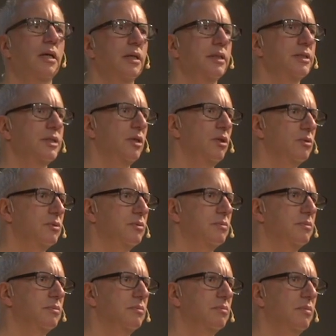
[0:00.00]
I told
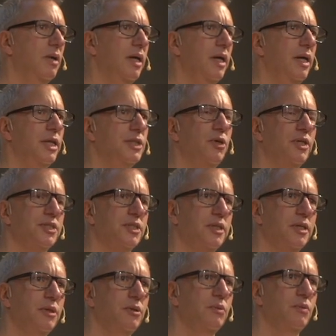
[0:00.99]
my hairdresser
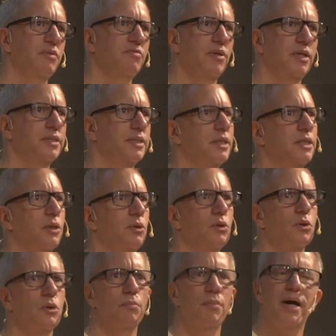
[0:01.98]
you invented
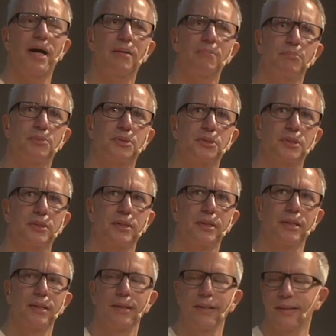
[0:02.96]
Google Maps.
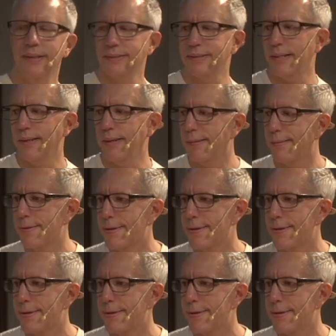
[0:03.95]
I was like,